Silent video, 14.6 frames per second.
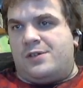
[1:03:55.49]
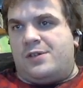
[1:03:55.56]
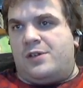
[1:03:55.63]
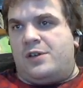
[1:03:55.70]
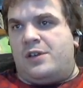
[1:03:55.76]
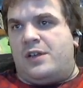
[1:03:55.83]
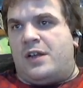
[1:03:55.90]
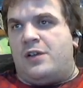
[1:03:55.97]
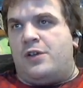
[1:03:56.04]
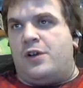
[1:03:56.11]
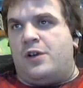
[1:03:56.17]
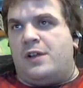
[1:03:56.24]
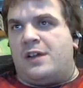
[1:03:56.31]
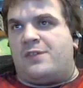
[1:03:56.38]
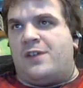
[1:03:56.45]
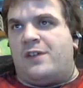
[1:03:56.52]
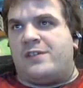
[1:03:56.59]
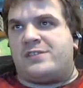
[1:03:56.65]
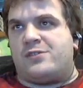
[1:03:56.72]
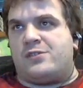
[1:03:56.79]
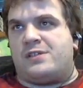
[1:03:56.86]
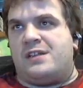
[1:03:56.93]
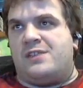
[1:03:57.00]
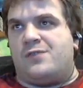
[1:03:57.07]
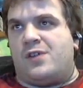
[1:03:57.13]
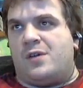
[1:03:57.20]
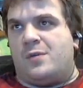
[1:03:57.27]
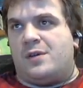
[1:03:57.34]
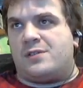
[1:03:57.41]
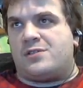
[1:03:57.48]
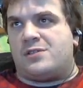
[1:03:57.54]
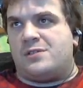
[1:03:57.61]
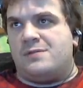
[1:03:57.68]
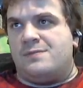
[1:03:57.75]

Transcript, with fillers: You, I know you don't like Final Fantasy 13 very much.